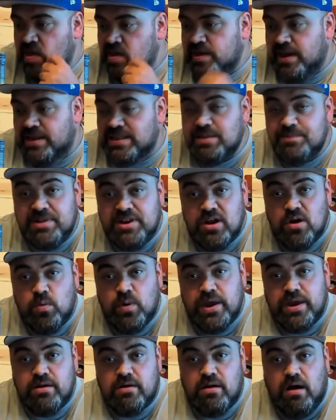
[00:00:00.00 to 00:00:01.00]
And let me know
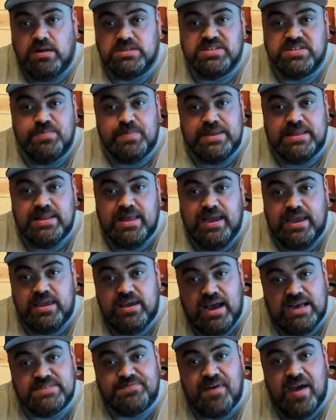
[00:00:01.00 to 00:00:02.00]
what your hauls have been like. You
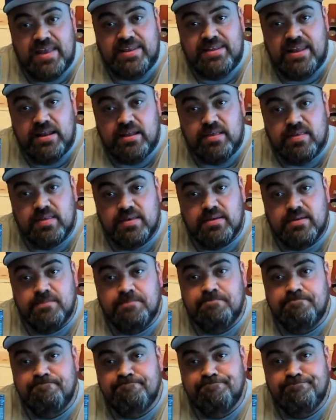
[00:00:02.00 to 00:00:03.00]
guys finding anything?
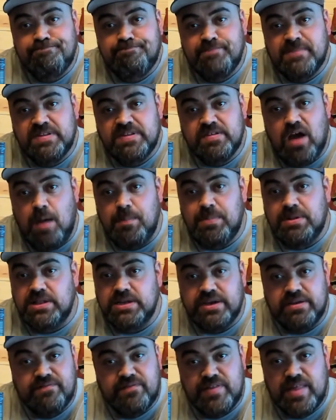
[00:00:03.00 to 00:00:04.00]
So I've been
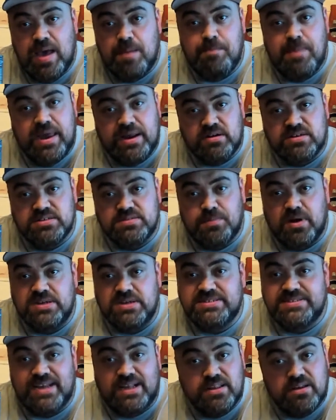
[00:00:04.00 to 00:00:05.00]
looking for that Maker's Mark
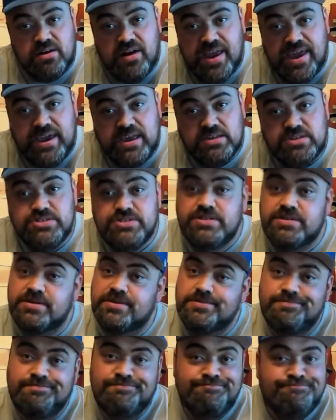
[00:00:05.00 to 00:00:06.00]
cellar aged,
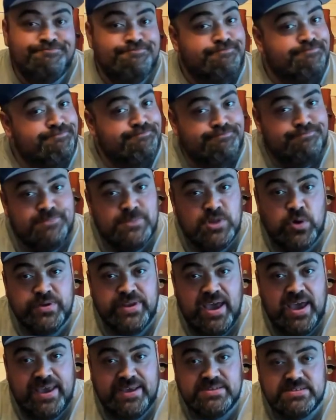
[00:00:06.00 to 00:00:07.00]
no
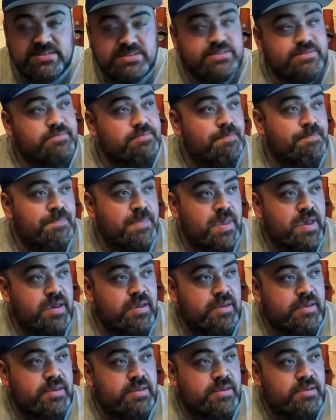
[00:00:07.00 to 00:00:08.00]
dice.
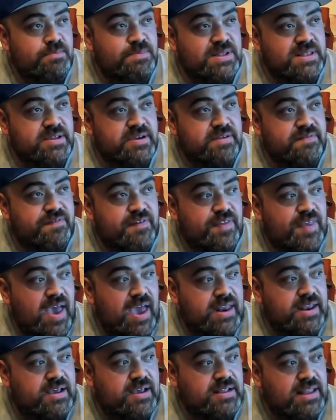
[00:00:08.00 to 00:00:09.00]
Been looking for
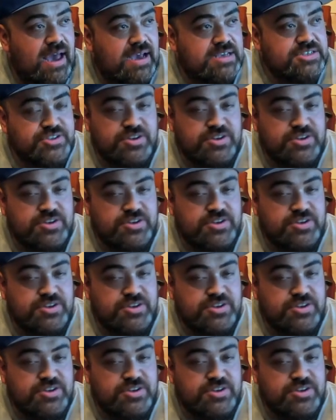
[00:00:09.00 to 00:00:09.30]
that Elijah